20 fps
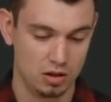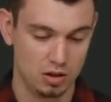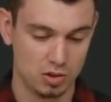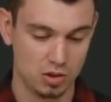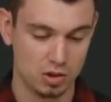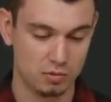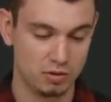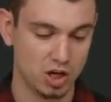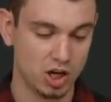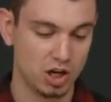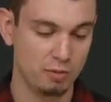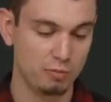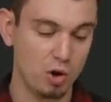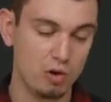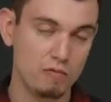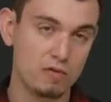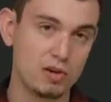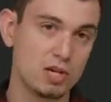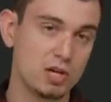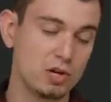So I'm going to come
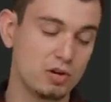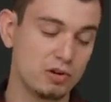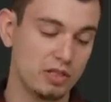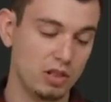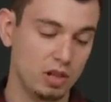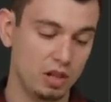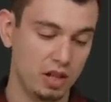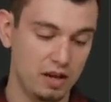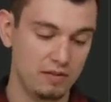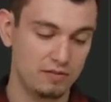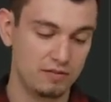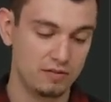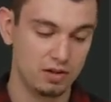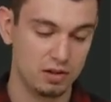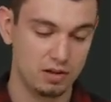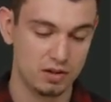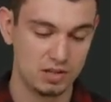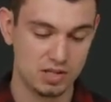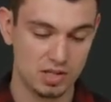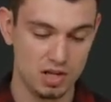over here to the left,
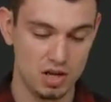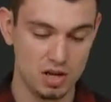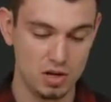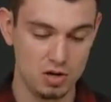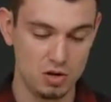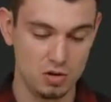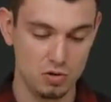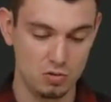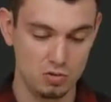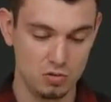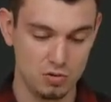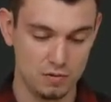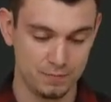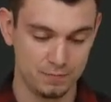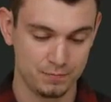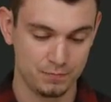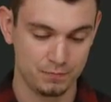say new